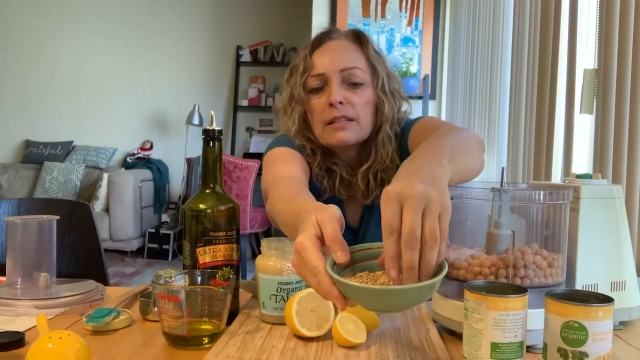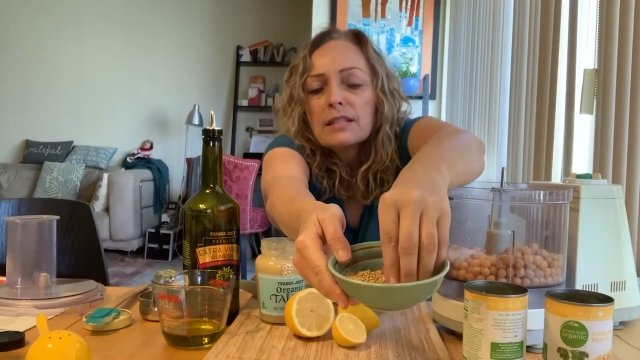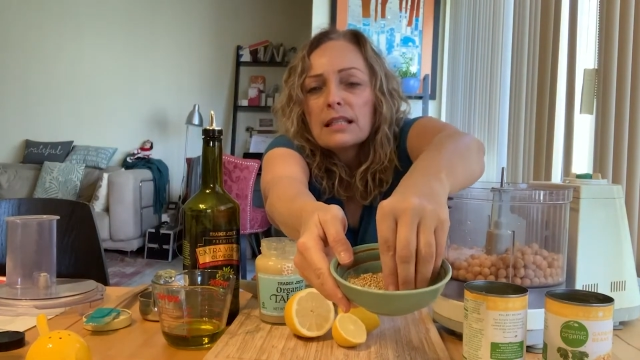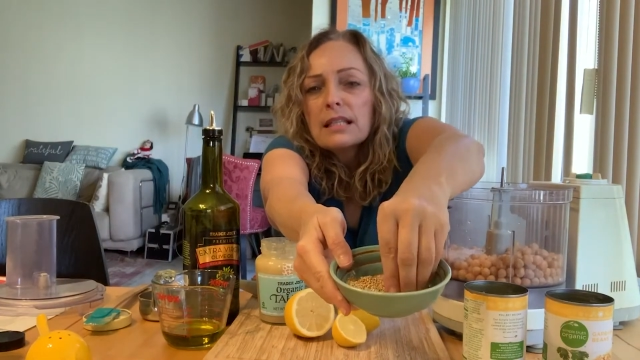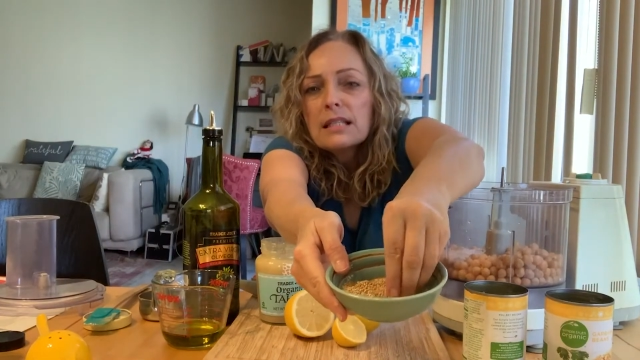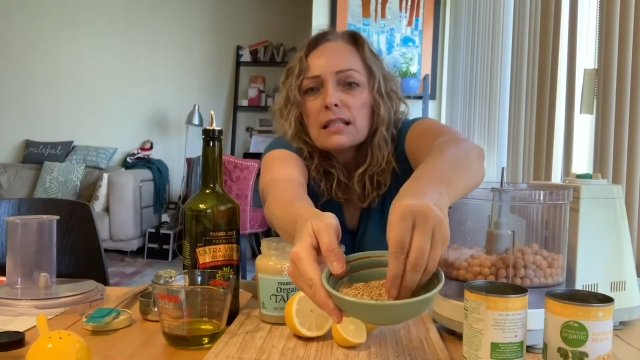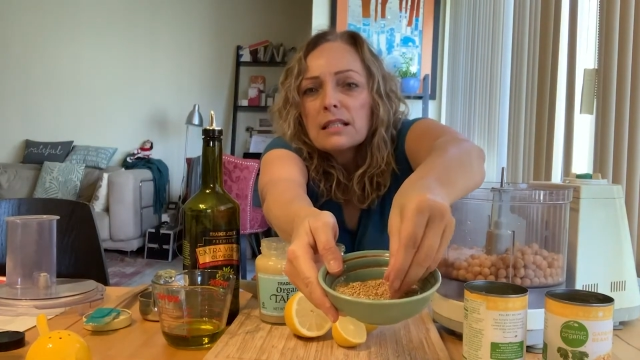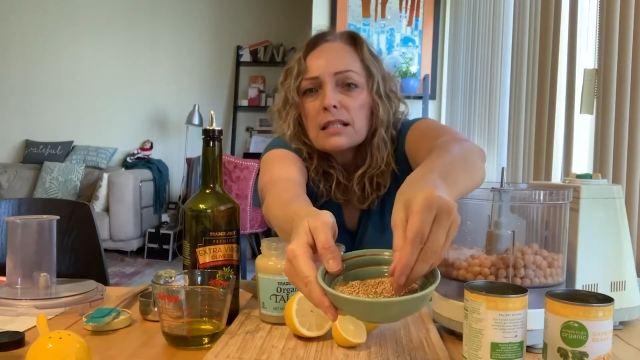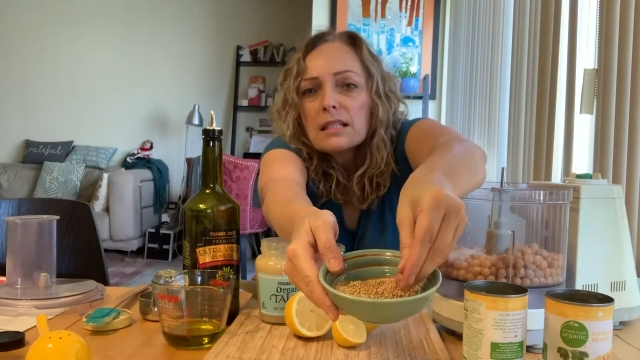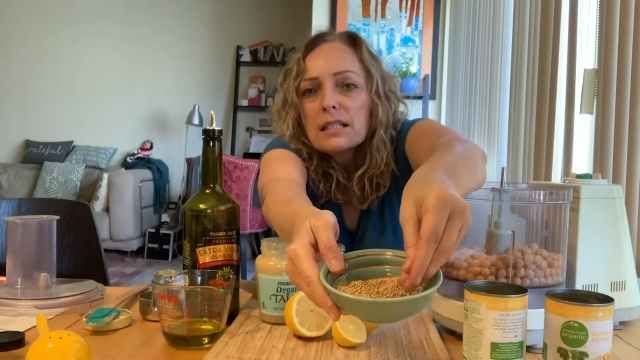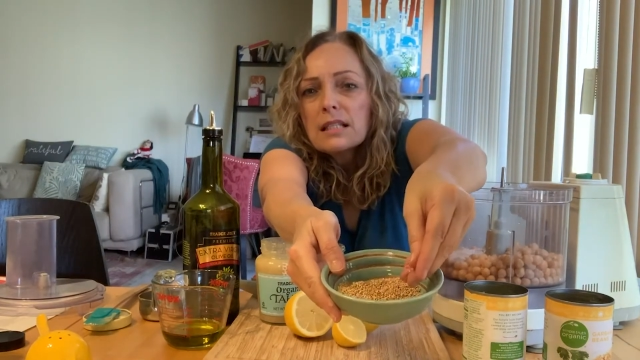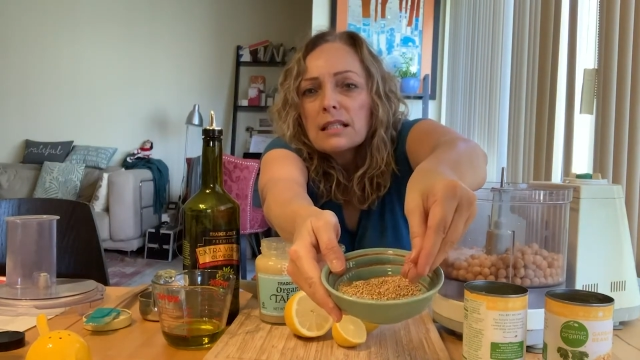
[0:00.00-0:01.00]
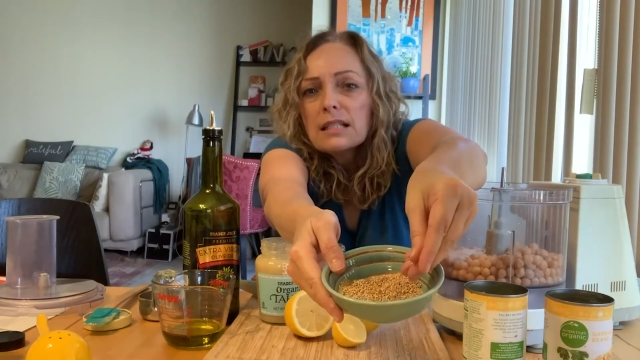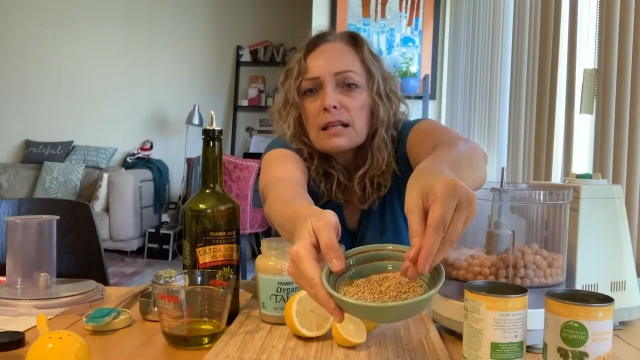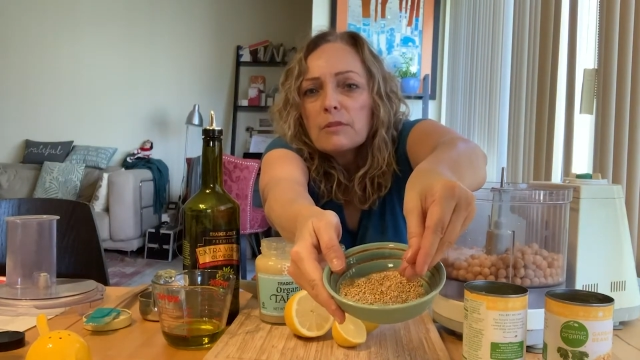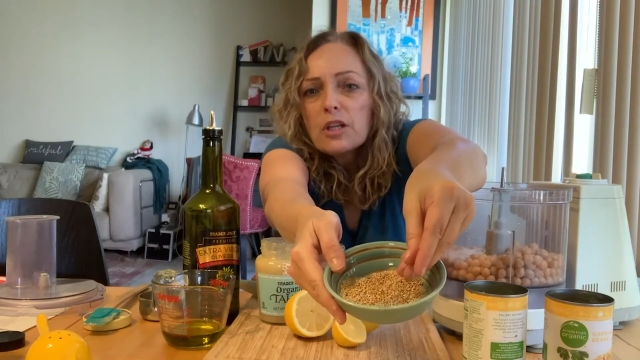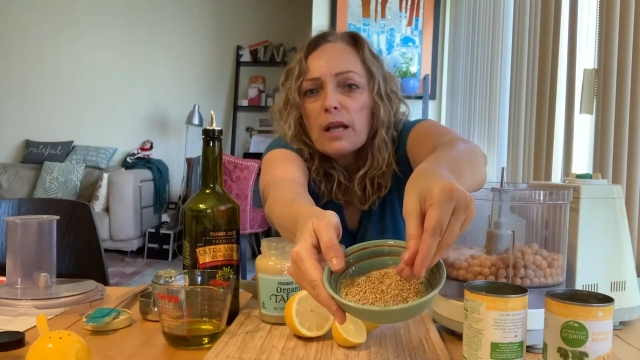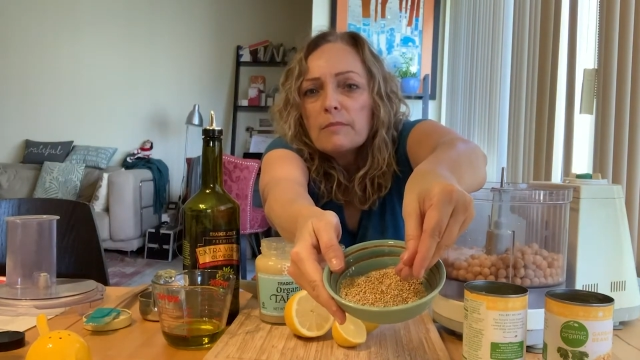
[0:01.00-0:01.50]
See these little seeds?
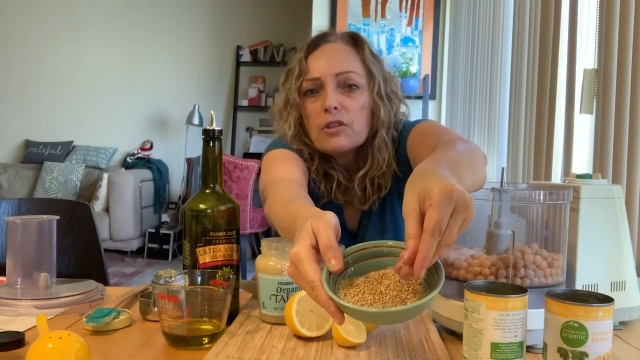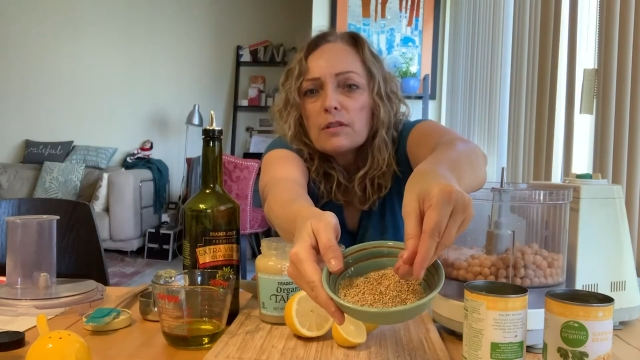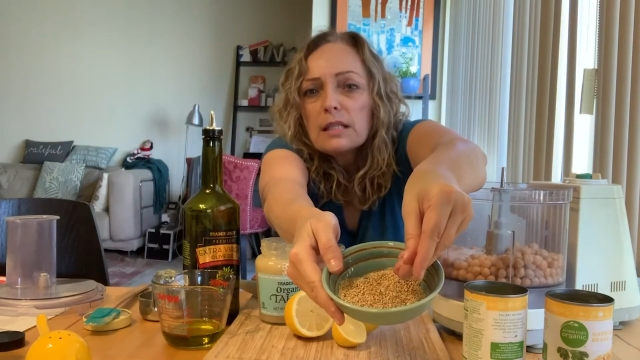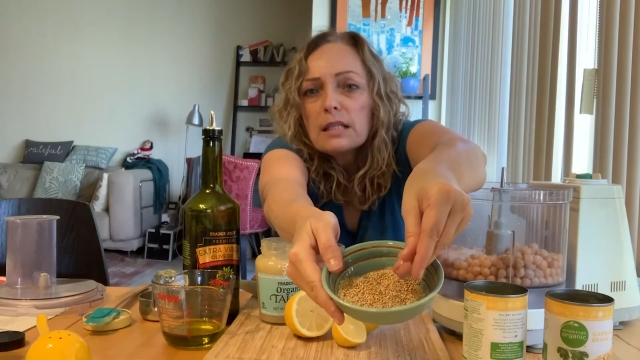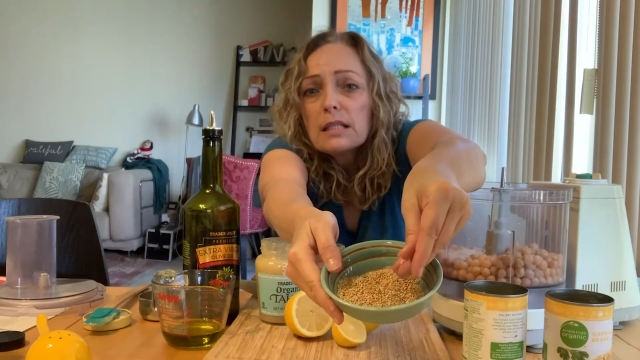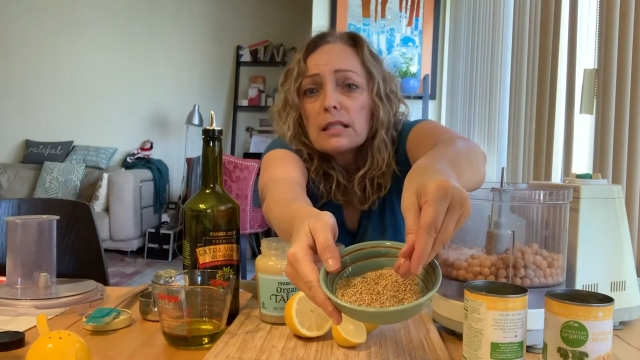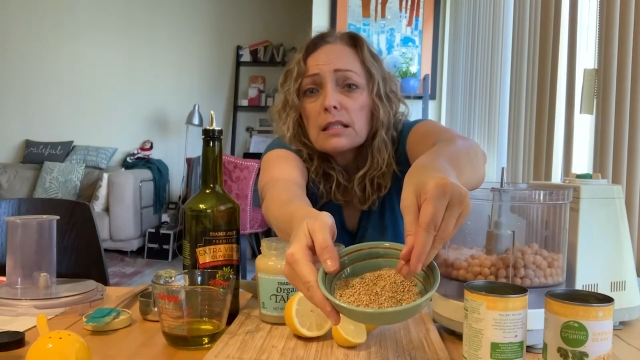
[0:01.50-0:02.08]
Sometimes you see these